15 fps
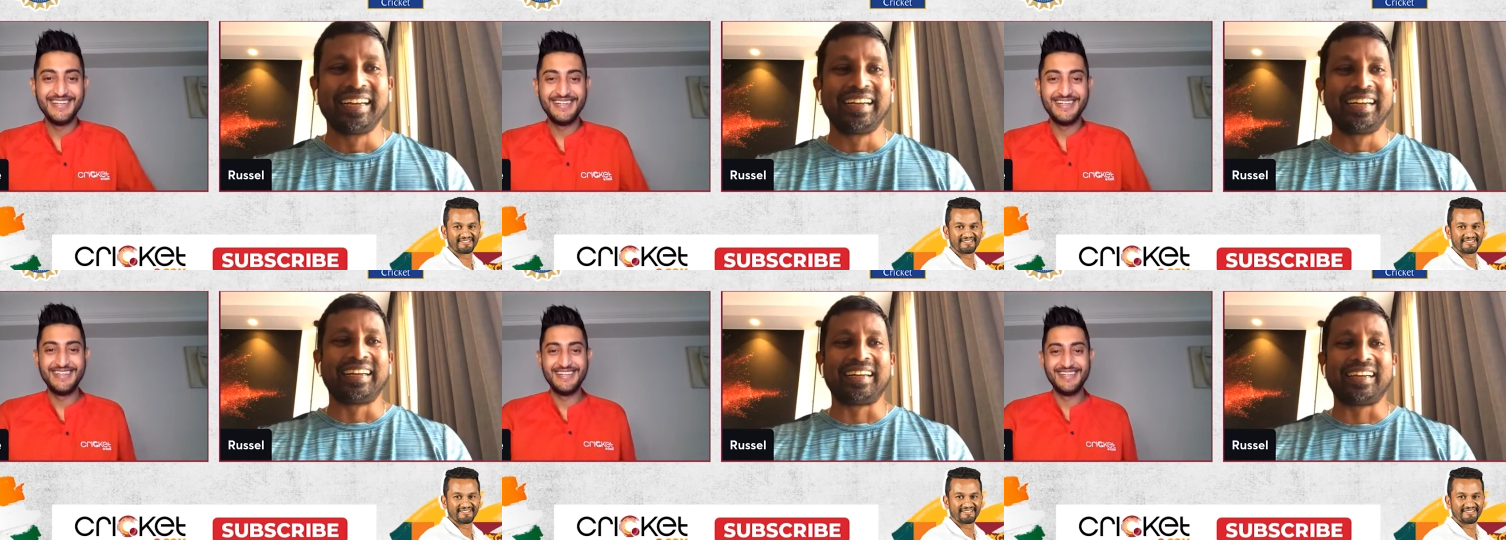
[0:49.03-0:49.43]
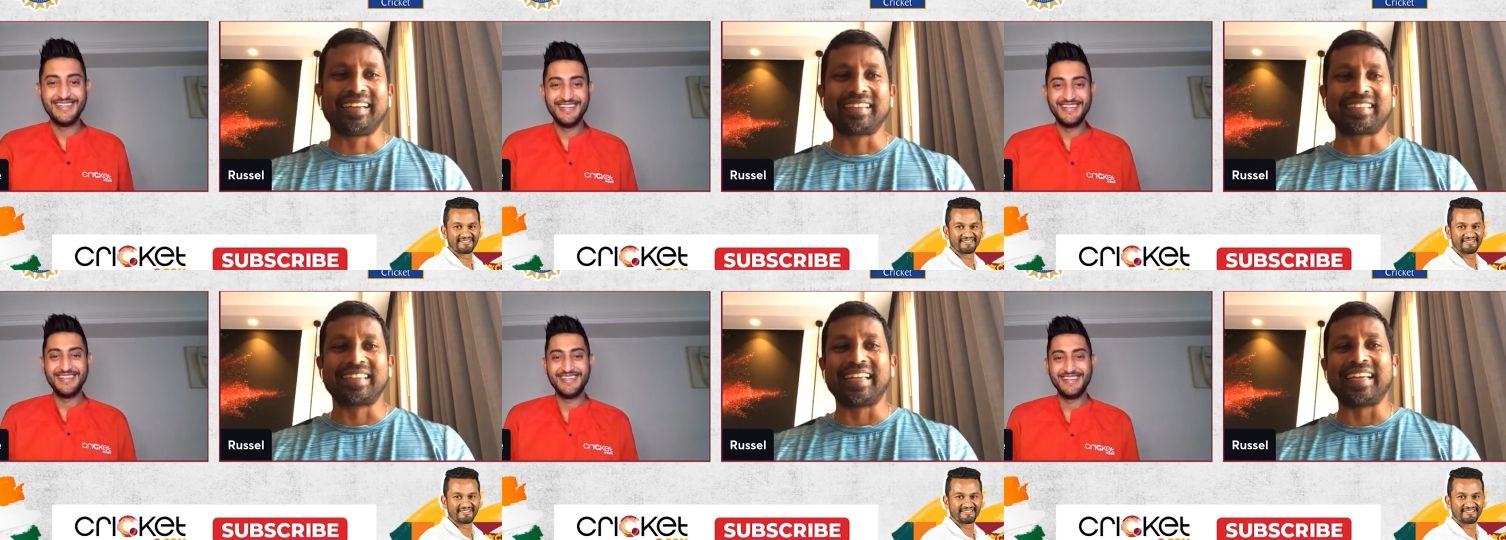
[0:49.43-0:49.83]
Speaker 1: Uh,
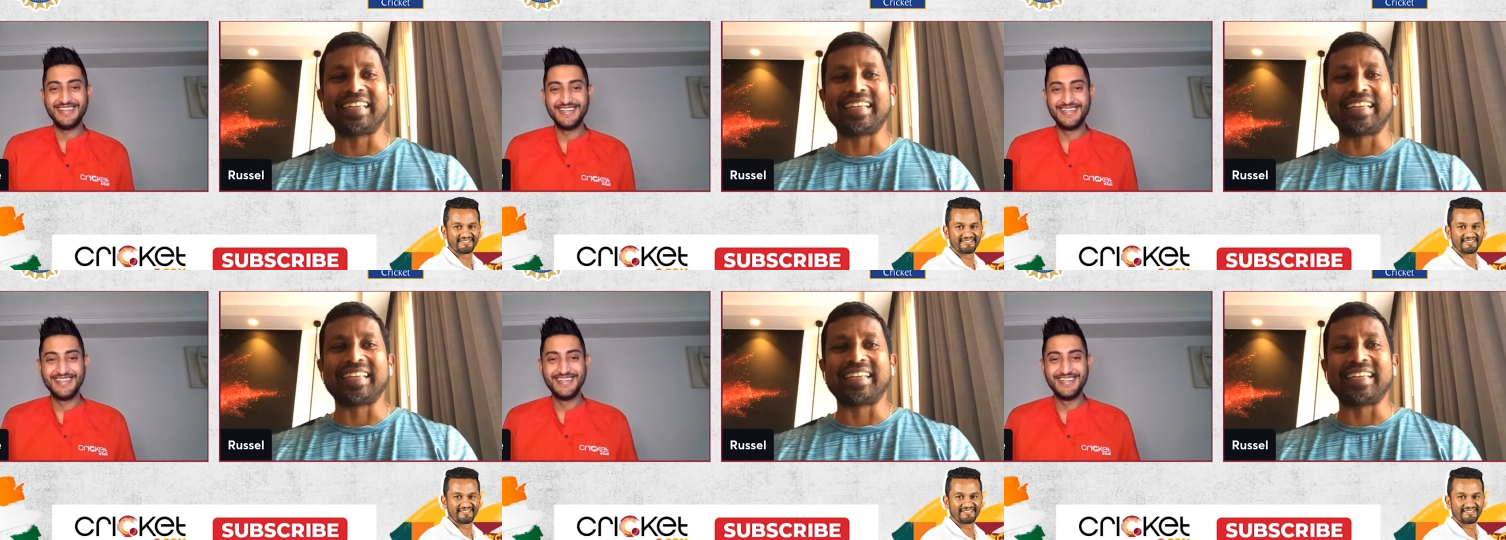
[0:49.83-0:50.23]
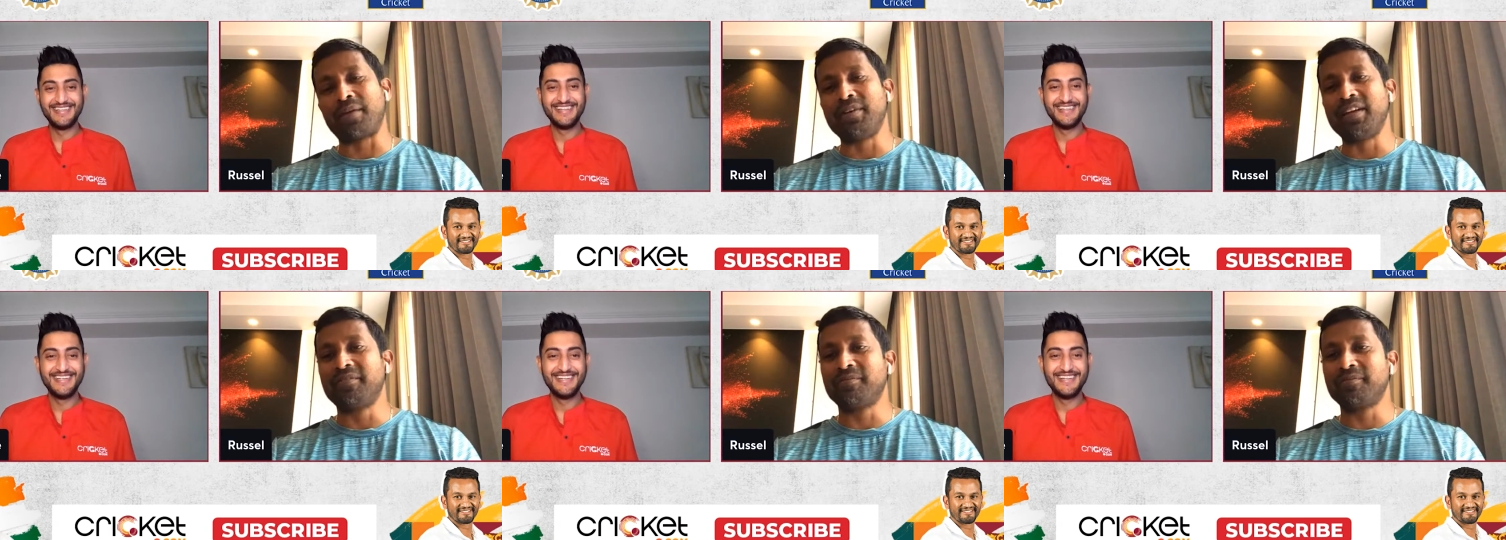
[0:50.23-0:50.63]
so that's,
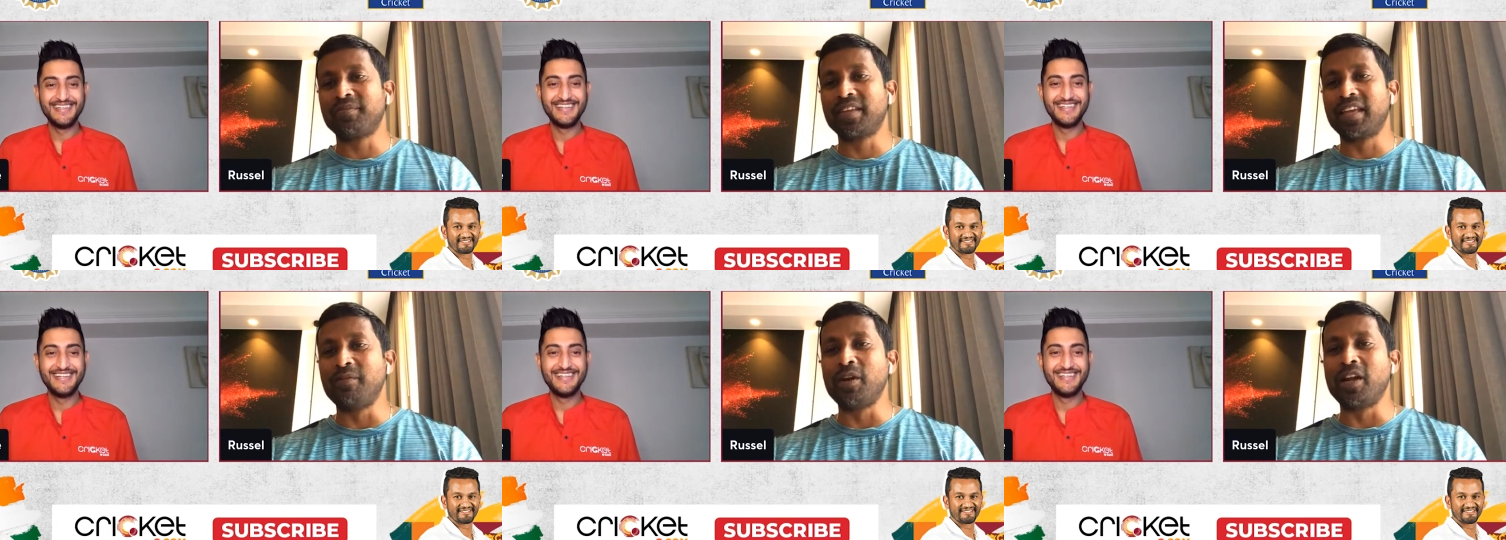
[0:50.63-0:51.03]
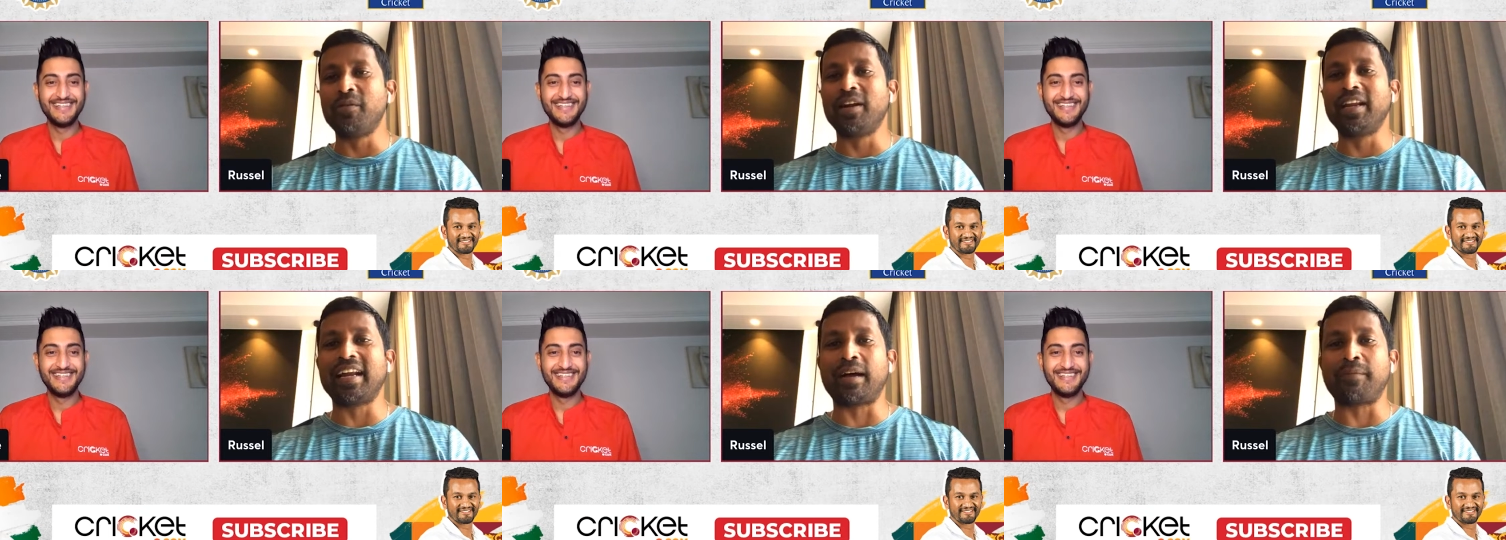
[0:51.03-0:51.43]
I mean, even
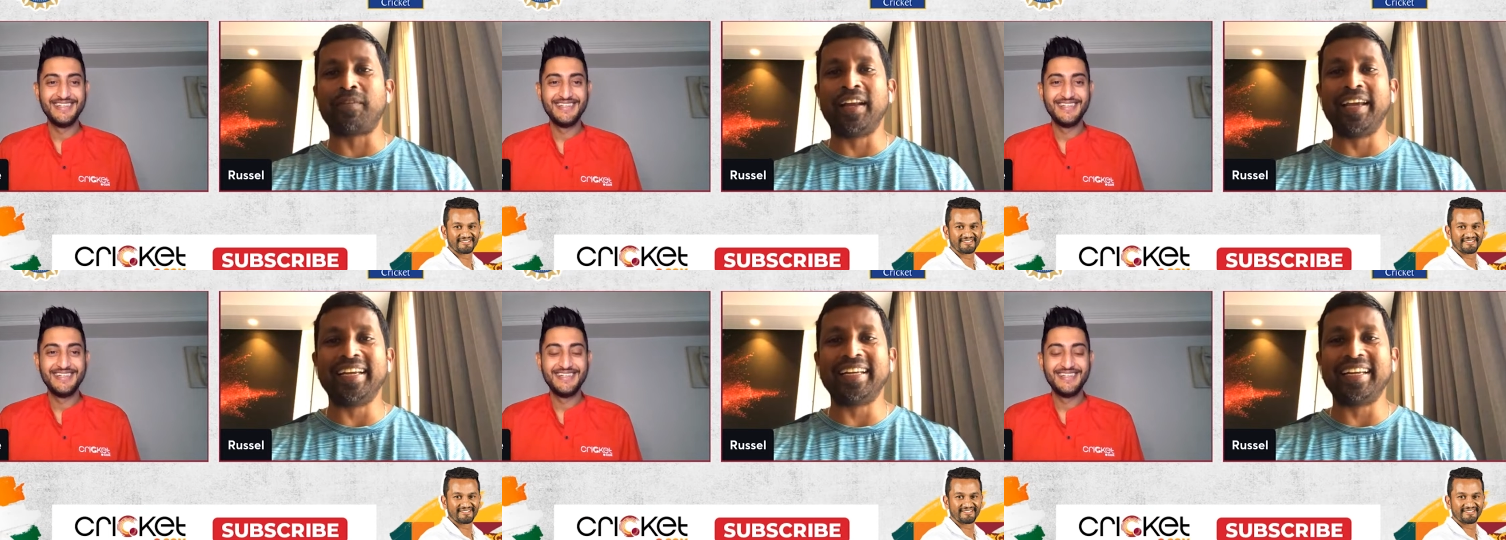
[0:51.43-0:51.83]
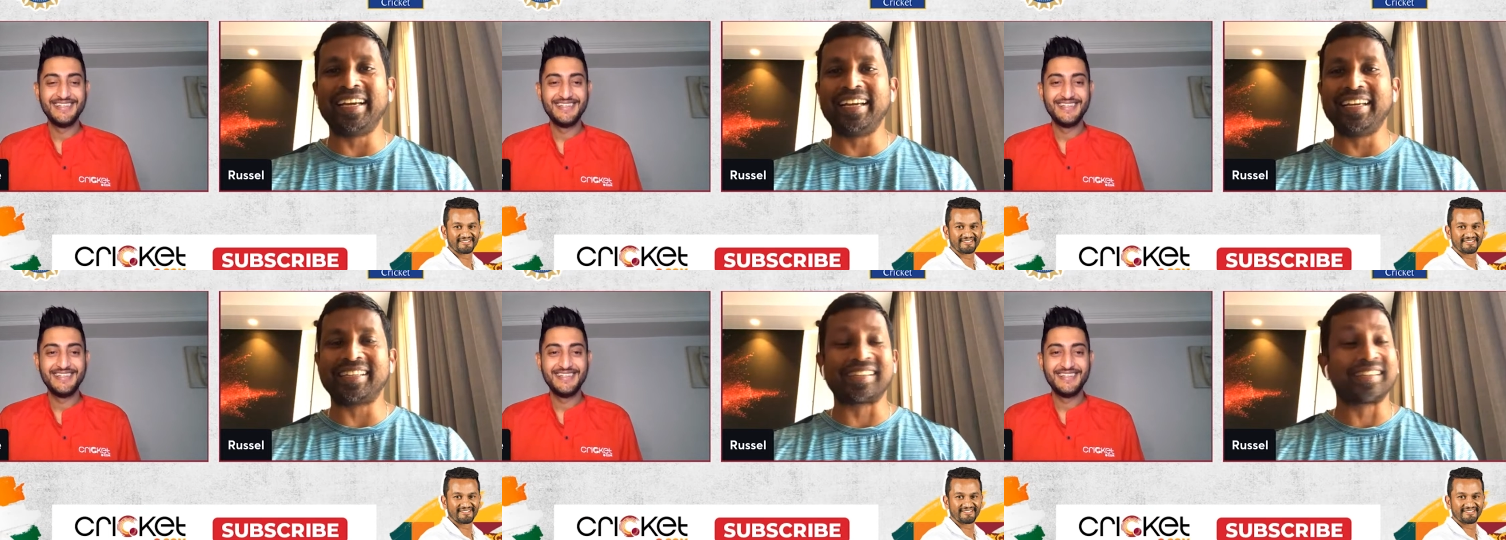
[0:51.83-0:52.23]
even in our playing
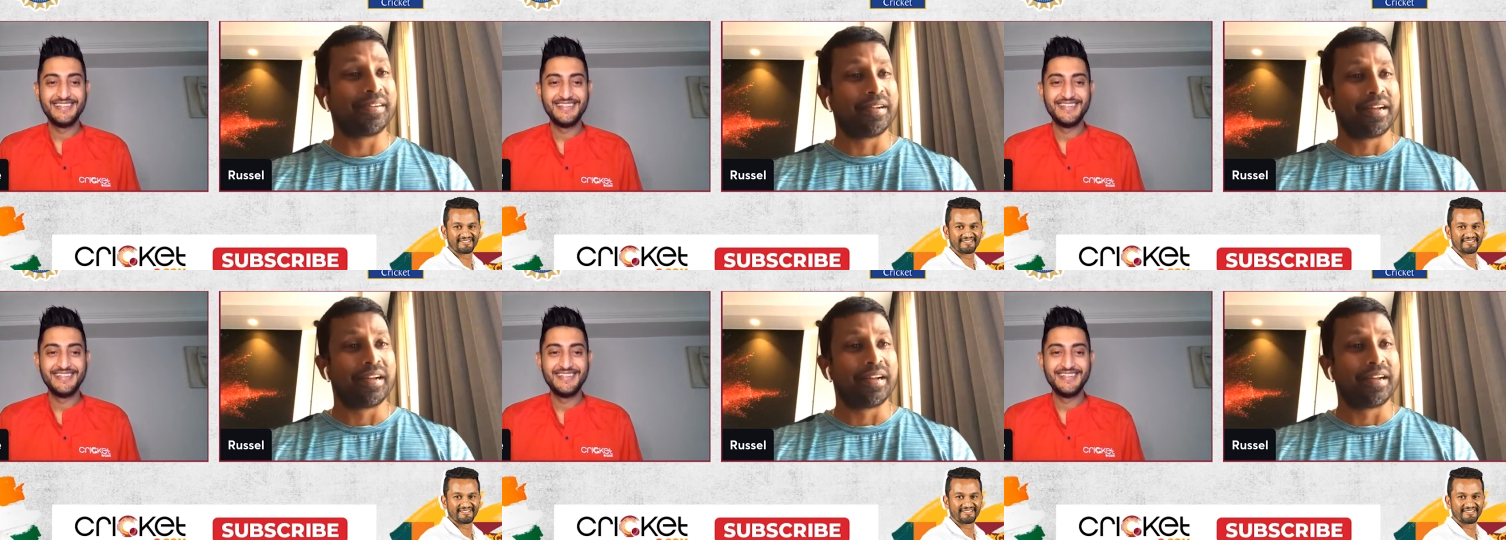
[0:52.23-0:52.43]
days,